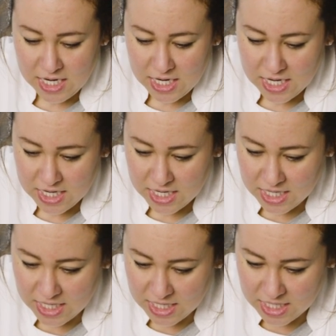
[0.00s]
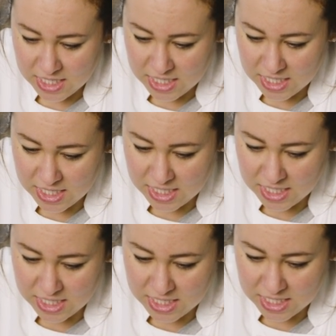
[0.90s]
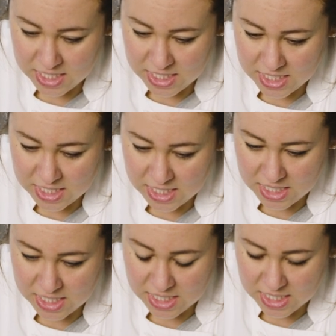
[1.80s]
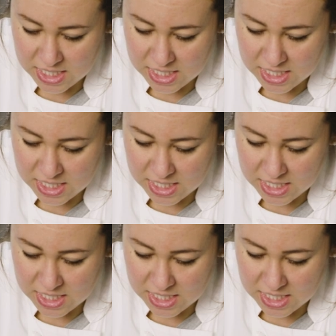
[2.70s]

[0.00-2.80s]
The person shown says nothing.